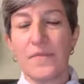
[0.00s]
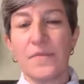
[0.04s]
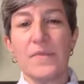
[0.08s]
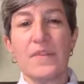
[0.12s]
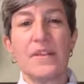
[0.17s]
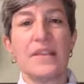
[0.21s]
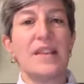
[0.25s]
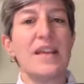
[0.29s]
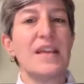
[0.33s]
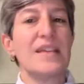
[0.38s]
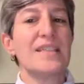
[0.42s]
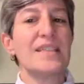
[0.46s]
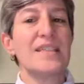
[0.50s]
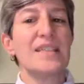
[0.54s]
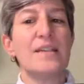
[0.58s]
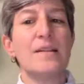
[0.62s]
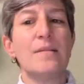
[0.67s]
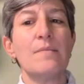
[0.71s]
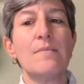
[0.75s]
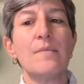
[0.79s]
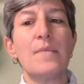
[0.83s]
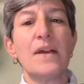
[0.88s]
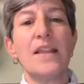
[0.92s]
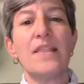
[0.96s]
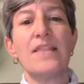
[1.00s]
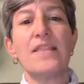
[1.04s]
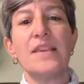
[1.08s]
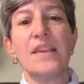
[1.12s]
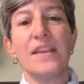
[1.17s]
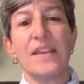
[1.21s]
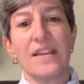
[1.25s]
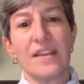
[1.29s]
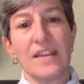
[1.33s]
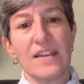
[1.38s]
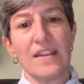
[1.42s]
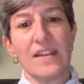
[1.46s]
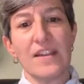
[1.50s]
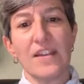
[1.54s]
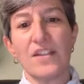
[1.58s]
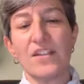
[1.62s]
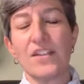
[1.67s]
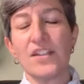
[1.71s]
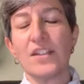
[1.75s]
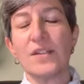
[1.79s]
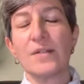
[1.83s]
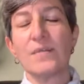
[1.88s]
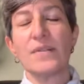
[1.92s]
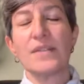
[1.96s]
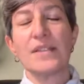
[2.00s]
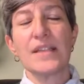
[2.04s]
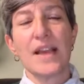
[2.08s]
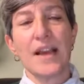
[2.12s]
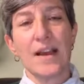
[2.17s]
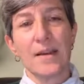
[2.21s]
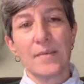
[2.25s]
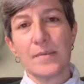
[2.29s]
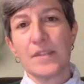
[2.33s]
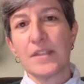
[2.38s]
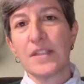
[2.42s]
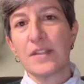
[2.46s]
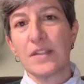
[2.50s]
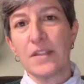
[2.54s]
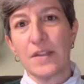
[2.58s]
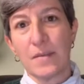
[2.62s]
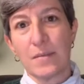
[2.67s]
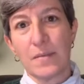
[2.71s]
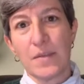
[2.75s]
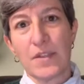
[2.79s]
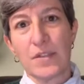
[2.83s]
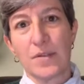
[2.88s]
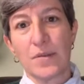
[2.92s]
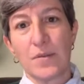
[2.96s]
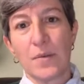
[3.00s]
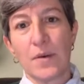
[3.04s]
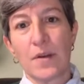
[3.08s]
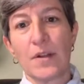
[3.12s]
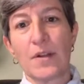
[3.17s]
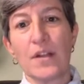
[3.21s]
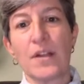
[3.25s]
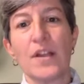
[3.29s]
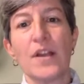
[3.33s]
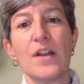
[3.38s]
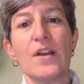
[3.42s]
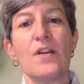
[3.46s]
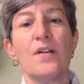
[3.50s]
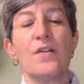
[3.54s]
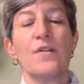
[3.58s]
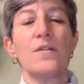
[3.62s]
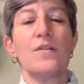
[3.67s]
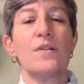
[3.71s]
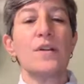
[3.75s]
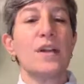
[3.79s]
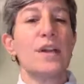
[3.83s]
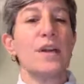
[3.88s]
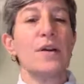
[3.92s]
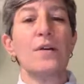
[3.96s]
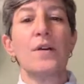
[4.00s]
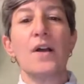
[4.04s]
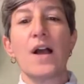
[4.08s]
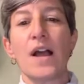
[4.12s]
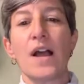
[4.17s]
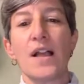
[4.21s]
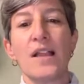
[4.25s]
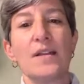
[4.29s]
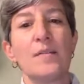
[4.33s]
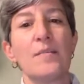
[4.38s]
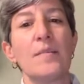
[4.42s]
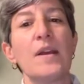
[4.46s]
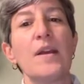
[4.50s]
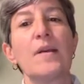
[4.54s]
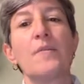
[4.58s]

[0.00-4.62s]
Less than a month in, she was absolutely miserable, calling me up